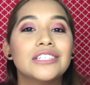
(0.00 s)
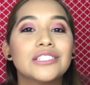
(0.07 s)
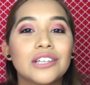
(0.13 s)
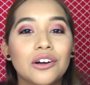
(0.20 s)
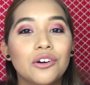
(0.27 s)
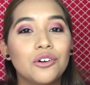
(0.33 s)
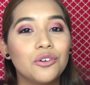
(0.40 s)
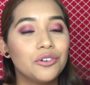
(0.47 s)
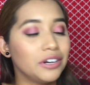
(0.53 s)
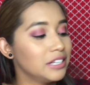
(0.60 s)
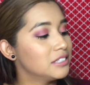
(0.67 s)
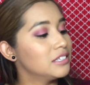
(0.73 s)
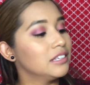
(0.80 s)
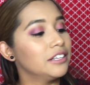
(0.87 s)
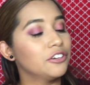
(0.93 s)
so
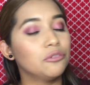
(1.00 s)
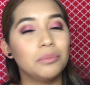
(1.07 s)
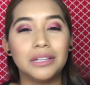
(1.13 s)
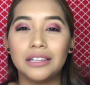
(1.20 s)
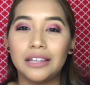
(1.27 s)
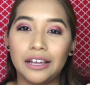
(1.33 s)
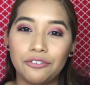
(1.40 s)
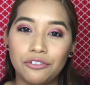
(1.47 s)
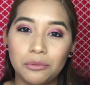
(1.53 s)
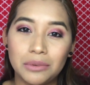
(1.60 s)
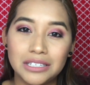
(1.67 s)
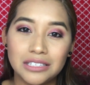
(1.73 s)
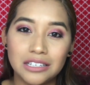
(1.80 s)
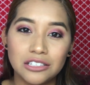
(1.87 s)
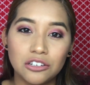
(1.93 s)
it's a little bit light for
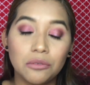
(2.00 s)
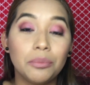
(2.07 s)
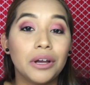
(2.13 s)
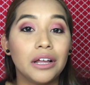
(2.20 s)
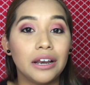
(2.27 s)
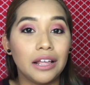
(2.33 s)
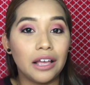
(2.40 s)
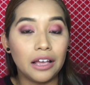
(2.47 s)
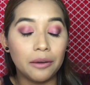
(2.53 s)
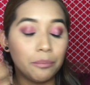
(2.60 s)
my skin tone, but